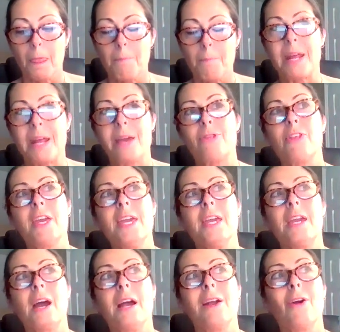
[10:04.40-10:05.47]
But I
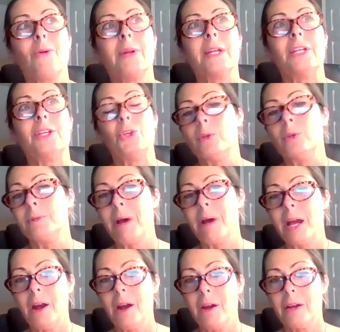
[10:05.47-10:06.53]
think I already knew in my
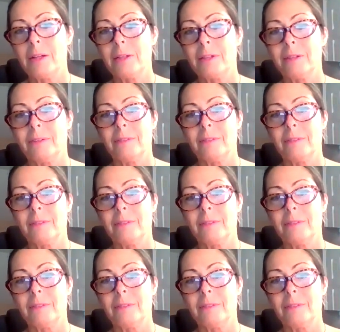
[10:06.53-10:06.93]
heart